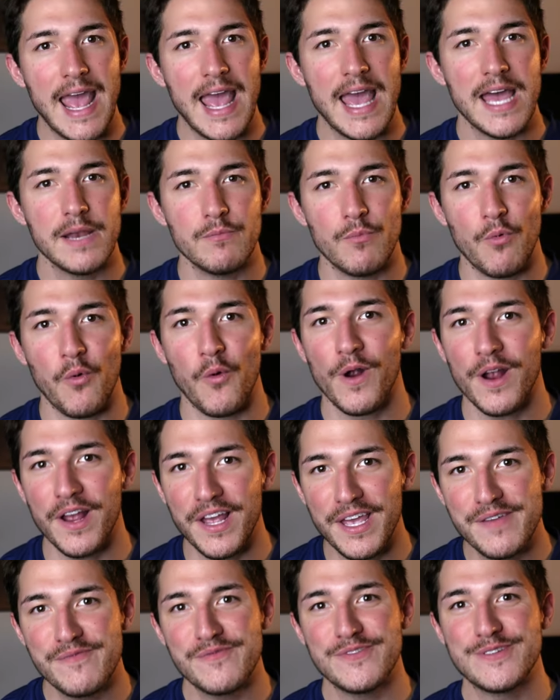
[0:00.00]
add more
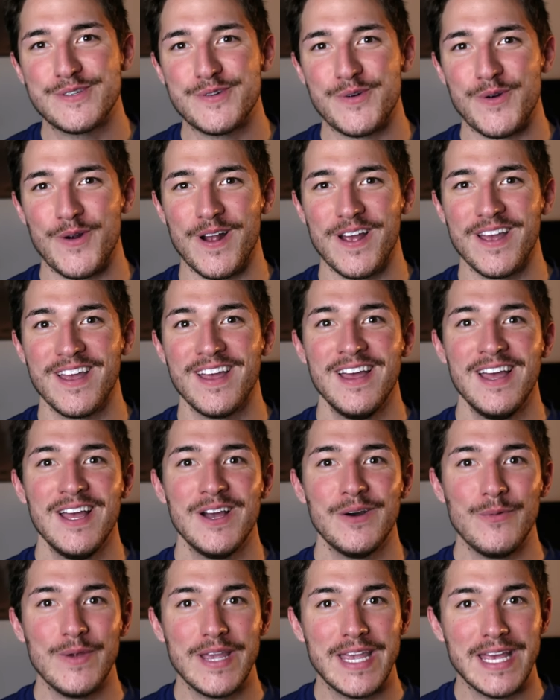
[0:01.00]
inventory,
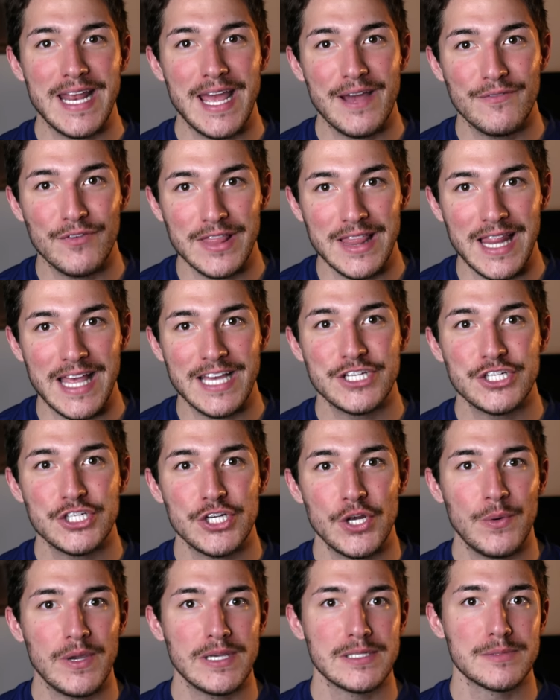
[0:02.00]
we can have less
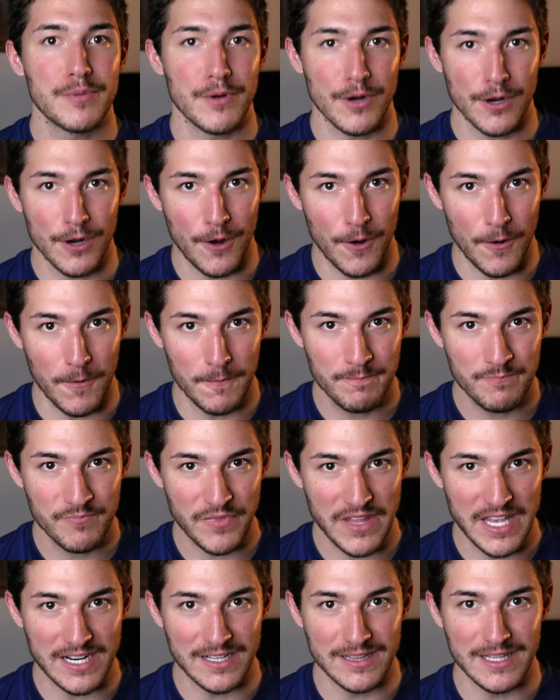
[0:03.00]
showings per home
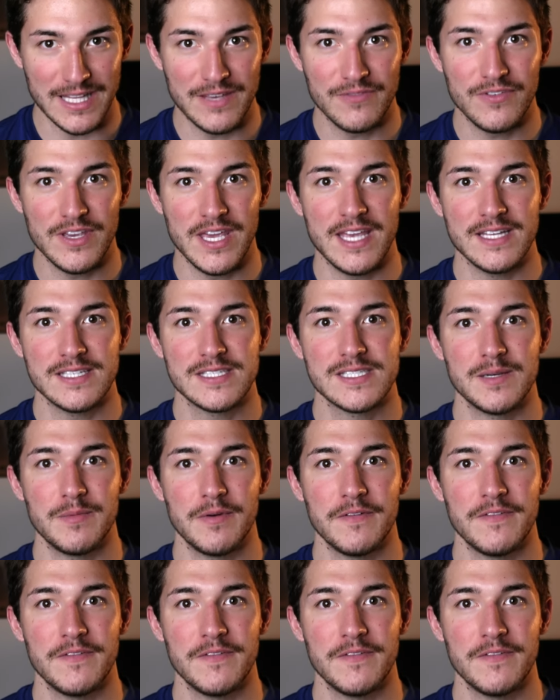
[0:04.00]
and alleviate some